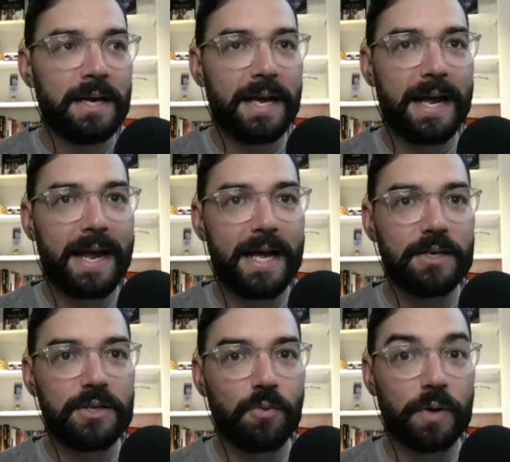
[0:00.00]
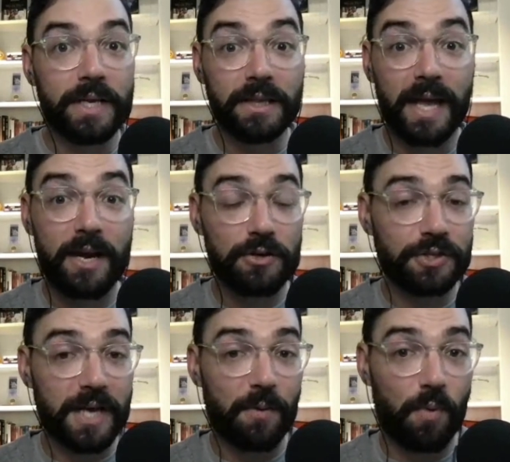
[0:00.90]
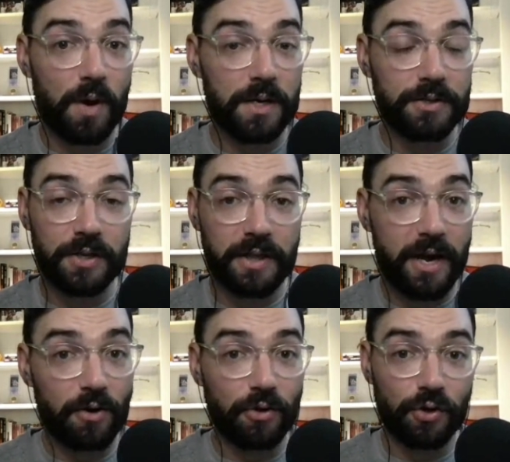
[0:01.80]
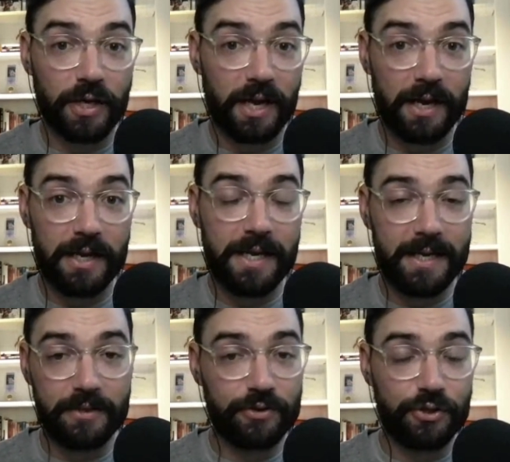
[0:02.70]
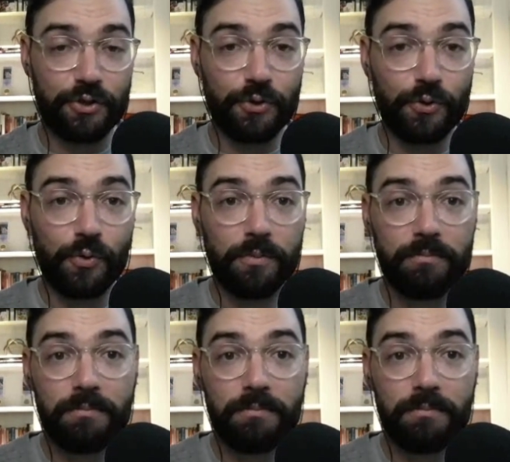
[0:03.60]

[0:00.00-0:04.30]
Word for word: And what he later said was they are looking into